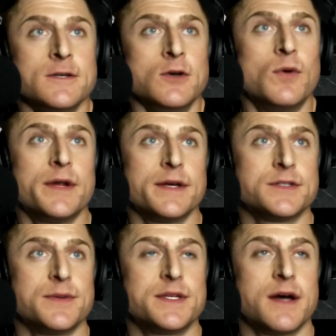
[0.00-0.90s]
what else
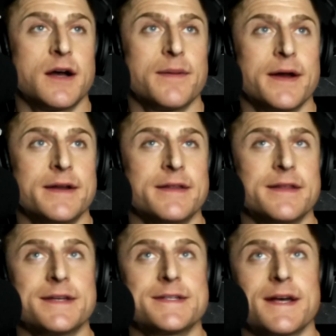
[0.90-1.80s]
did we talk about?
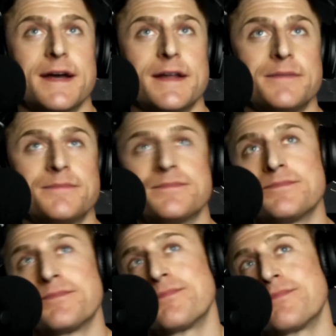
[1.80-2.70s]
Anything exciting?
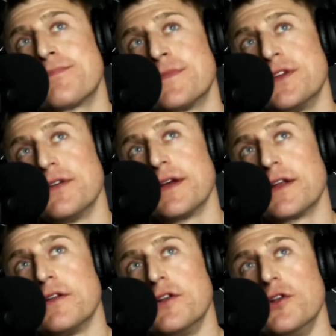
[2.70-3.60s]
You're like,
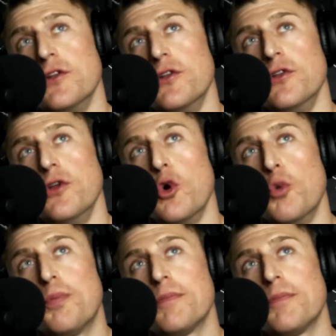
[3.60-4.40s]
nope,